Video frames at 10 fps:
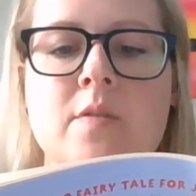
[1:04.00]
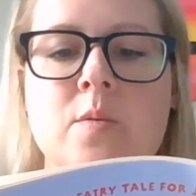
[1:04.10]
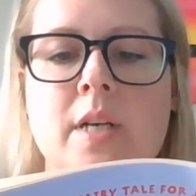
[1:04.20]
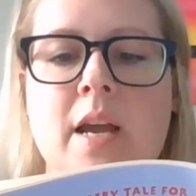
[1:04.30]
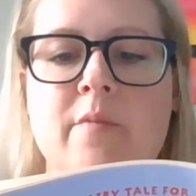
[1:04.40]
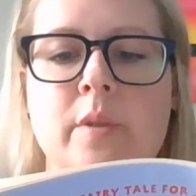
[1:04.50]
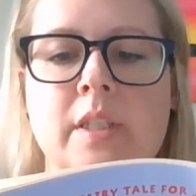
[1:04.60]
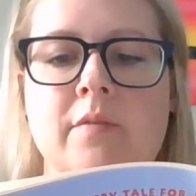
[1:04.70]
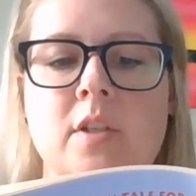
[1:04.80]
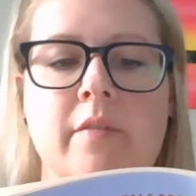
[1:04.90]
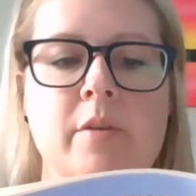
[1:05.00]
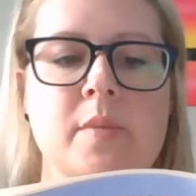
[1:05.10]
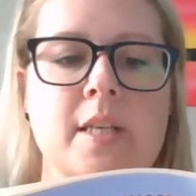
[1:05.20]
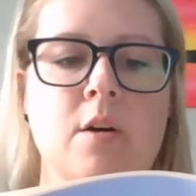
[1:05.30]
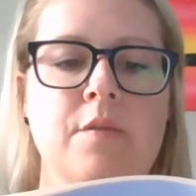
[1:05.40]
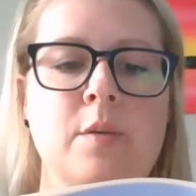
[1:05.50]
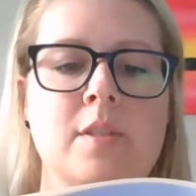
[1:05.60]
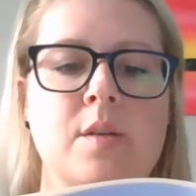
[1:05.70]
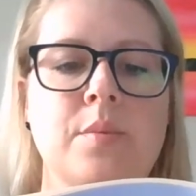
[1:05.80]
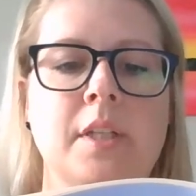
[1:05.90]
would have believed it of himself, he
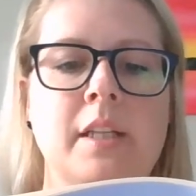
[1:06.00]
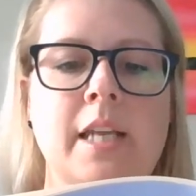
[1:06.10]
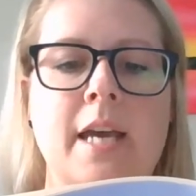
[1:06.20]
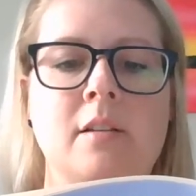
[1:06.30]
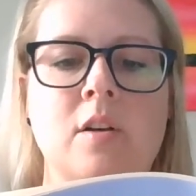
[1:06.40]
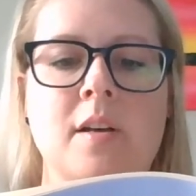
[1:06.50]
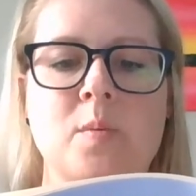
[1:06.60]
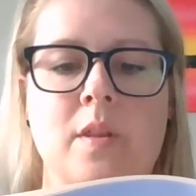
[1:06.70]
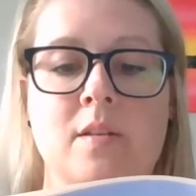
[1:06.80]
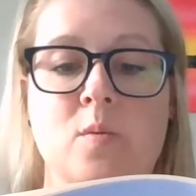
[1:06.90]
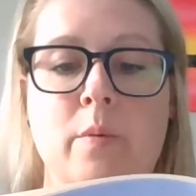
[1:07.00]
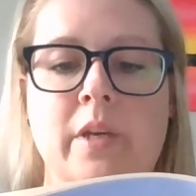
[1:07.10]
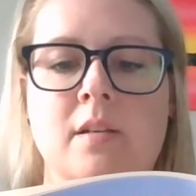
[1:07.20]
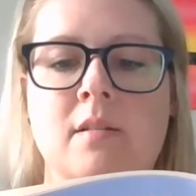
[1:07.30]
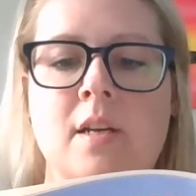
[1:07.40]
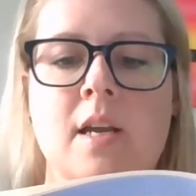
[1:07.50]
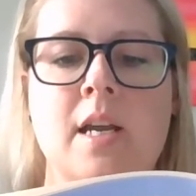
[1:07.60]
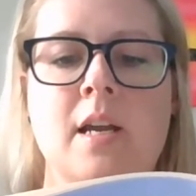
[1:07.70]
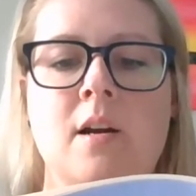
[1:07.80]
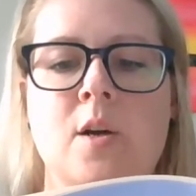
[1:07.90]
was completely at a loss with this woman.
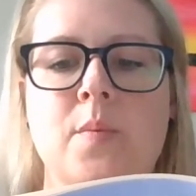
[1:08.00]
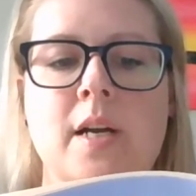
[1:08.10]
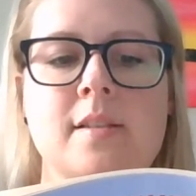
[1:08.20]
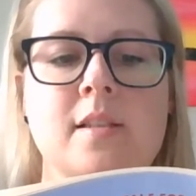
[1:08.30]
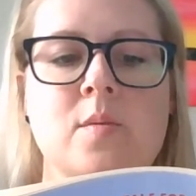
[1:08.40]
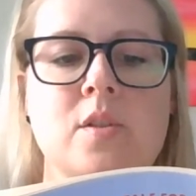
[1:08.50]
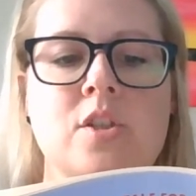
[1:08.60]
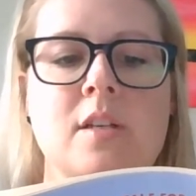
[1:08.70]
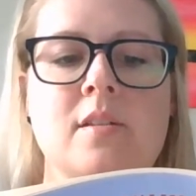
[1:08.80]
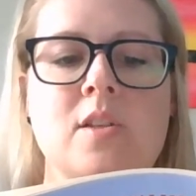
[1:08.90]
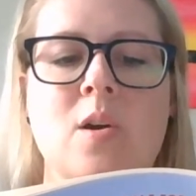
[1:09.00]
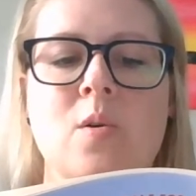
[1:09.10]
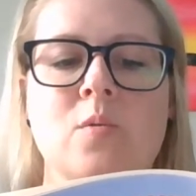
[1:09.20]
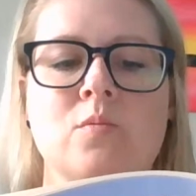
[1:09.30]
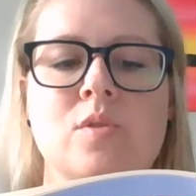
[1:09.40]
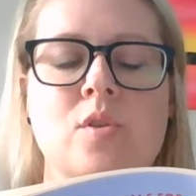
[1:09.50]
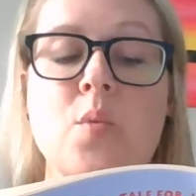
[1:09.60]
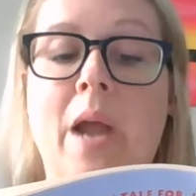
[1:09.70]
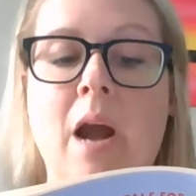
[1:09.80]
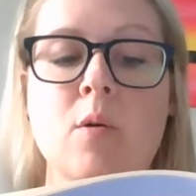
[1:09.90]
Her presence was just so
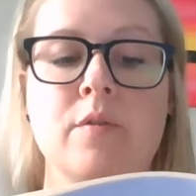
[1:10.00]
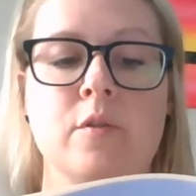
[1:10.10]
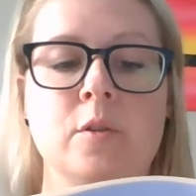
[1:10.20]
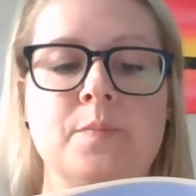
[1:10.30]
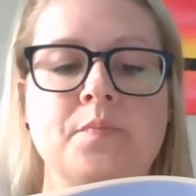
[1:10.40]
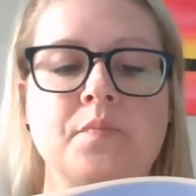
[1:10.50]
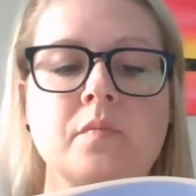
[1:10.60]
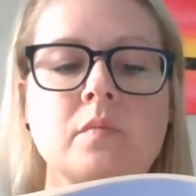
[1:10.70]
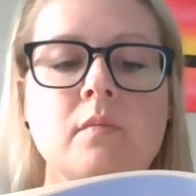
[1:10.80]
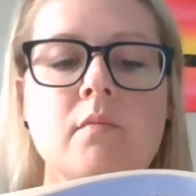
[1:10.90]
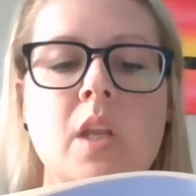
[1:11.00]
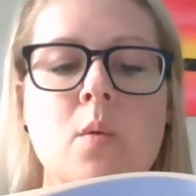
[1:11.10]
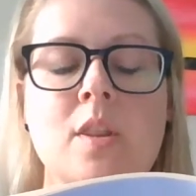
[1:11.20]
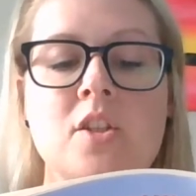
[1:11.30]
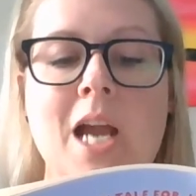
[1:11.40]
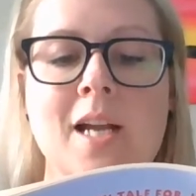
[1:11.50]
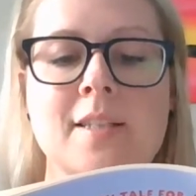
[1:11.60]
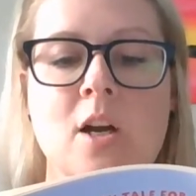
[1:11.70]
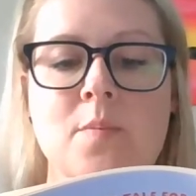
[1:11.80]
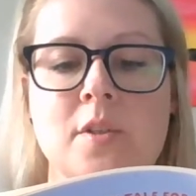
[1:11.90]
powerful. With
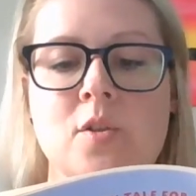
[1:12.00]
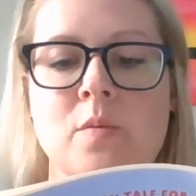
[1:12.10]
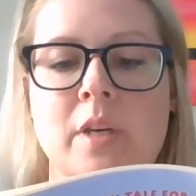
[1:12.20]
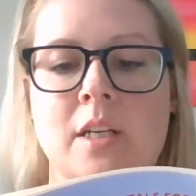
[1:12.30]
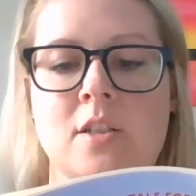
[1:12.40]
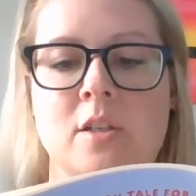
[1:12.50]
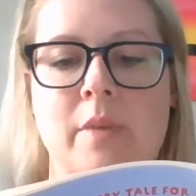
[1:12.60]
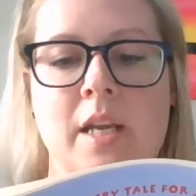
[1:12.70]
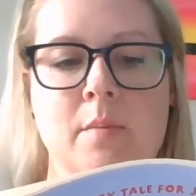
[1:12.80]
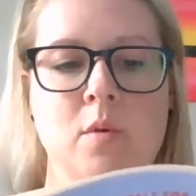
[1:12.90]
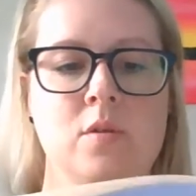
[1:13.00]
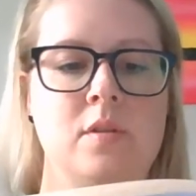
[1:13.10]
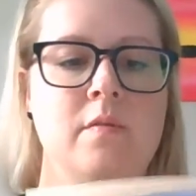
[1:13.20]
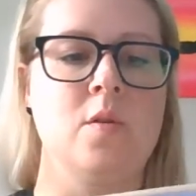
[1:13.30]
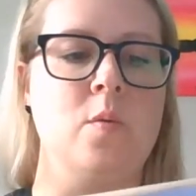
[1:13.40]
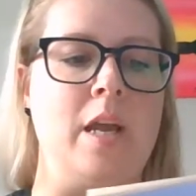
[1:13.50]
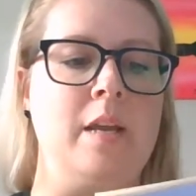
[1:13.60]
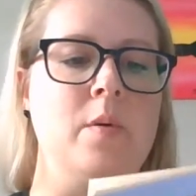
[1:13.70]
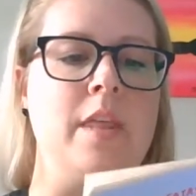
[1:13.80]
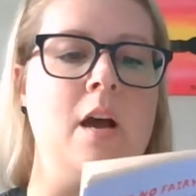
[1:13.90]
Jack's help, the two managed to make it most of the
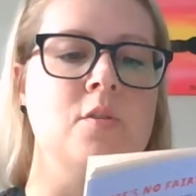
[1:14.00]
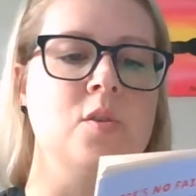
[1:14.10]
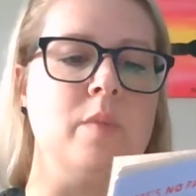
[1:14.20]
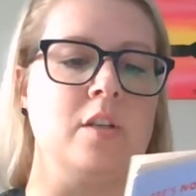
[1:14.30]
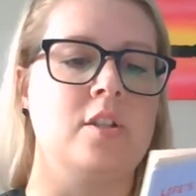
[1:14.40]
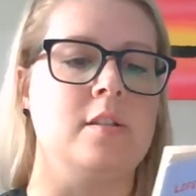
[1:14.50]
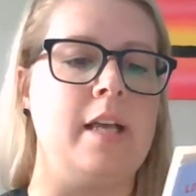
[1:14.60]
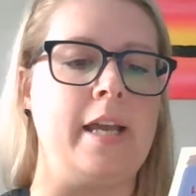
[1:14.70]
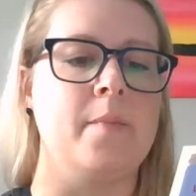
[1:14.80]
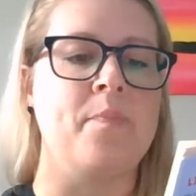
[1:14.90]
way without too much delay.